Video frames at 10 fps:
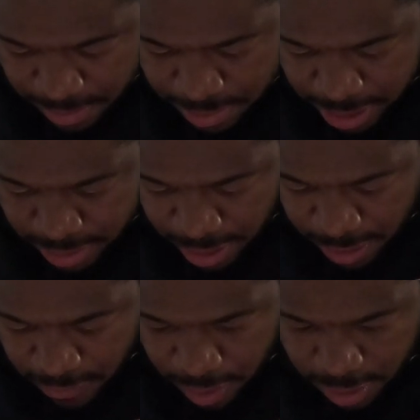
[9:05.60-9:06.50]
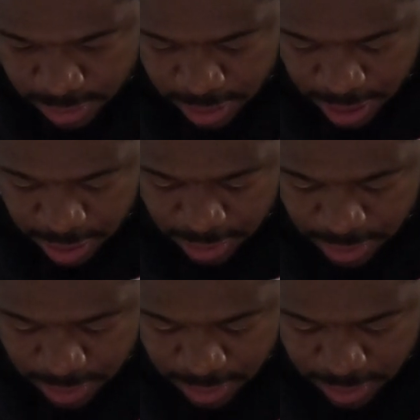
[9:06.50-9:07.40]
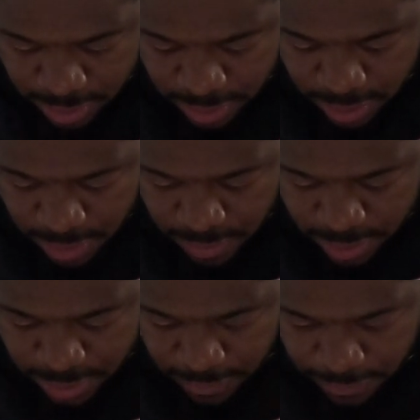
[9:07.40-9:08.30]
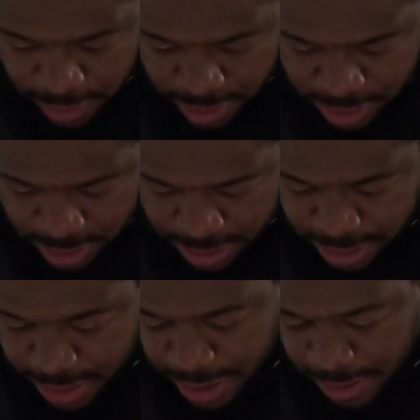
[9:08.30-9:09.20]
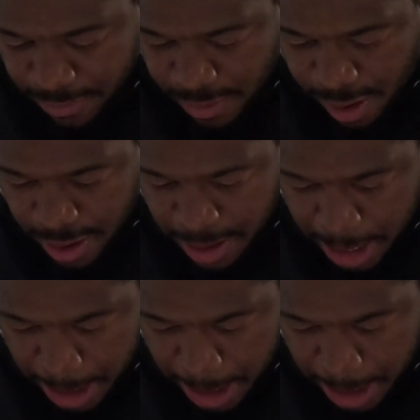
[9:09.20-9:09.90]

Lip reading: Built off alternator. No one to fix it. Yeah, right.